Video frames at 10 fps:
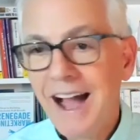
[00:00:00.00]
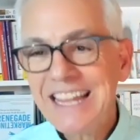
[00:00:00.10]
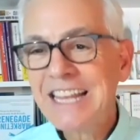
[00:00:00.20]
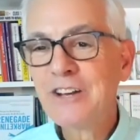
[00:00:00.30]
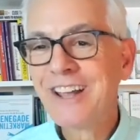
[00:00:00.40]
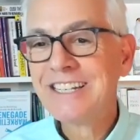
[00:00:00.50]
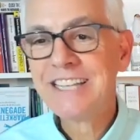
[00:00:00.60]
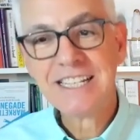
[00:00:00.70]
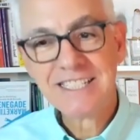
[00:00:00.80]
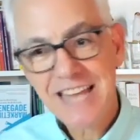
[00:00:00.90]
I think you're going to
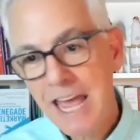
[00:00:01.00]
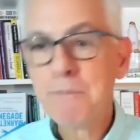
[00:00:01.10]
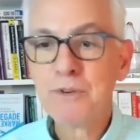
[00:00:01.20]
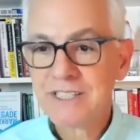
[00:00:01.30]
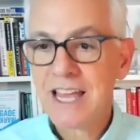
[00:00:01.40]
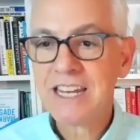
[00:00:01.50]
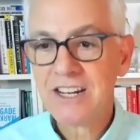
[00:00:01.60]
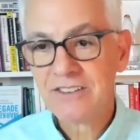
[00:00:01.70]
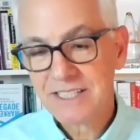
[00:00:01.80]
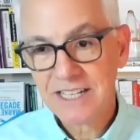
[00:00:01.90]
take ten percent
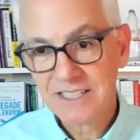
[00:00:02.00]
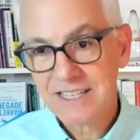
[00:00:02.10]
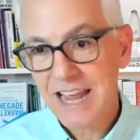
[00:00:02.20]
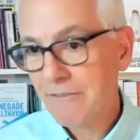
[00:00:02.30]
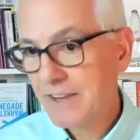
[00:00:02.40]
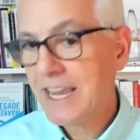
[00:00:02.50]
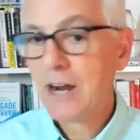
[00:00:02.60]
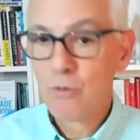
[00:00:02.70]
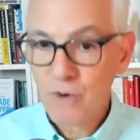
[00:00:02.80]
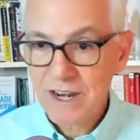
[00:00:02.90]
of your sales staff,
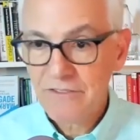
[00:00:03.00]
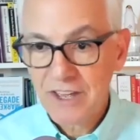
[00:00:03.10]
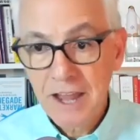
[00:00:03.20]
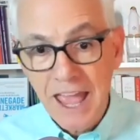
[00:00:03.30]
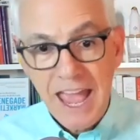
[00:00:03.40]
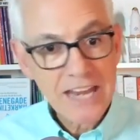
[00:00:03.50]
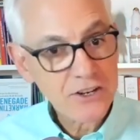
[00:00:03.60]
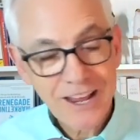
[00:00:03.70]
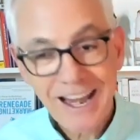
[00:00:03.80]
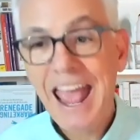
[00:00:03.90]
get rid of it, and
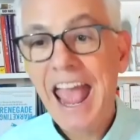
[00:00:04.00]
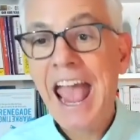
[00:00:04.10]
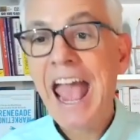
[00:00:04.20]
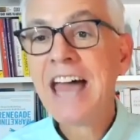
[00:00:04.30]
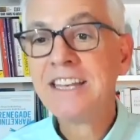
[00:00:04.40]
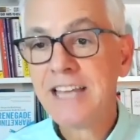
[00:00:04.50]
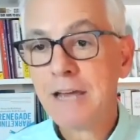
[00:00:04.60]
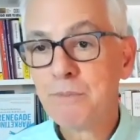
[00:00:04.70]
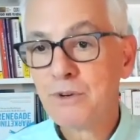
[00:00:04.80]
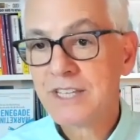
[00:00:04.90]
you're going to add
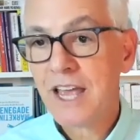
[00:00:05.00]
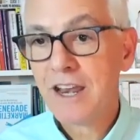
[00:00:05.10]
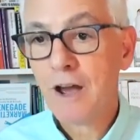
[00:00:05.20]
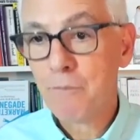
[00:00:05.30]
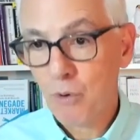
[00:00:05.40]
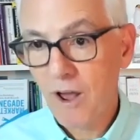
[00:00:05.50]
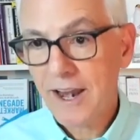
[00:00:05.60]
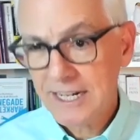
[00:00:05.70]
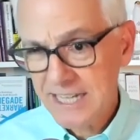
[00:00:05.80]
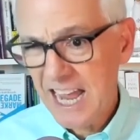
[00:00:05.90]
ten percent of
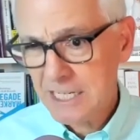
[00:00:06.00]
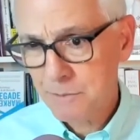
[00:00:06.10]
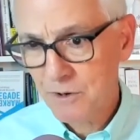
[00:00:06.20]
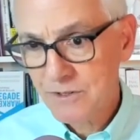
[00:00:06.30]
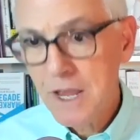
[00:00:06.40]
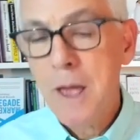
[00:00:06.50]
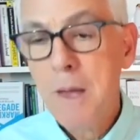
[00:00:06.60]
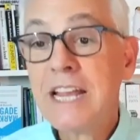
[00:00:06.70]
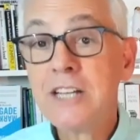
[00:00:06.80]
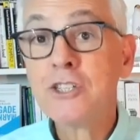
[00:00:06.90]
product experts
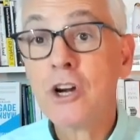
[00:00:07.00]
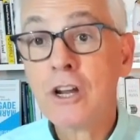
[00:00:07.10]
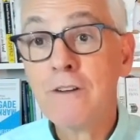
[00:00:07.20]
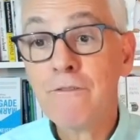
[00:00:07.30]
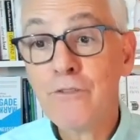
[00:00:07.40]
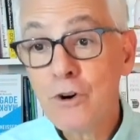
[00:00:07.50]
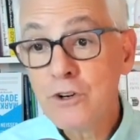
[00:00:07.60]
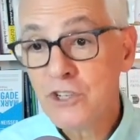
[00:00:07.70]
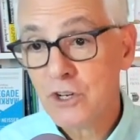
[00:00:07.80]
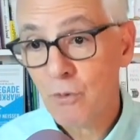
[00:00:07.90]
because your
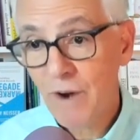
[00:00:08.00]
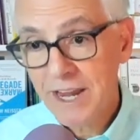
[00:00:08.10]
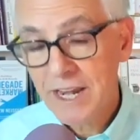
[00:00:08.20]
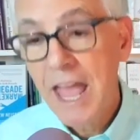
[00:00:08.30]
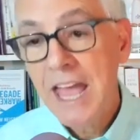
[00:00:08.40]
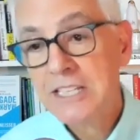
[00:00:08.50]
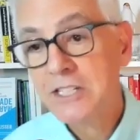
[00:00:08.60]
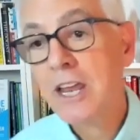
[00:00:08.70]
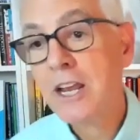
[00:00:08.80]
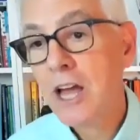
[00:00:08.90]
conversion rate
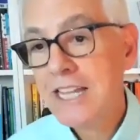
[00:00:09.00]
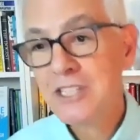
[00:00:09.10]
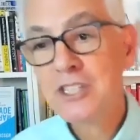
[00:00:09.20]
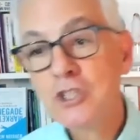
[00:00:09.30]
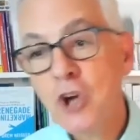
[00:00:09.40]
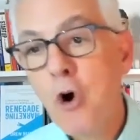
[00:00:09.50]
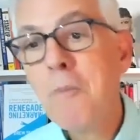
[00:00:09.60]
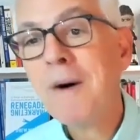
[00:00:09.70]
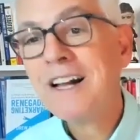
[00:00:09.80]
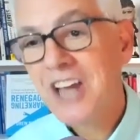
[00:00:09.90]
is going to get
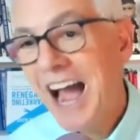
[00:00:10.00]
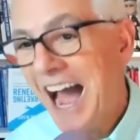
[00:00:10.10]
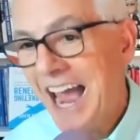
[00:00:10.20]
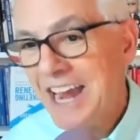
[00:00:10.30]
so much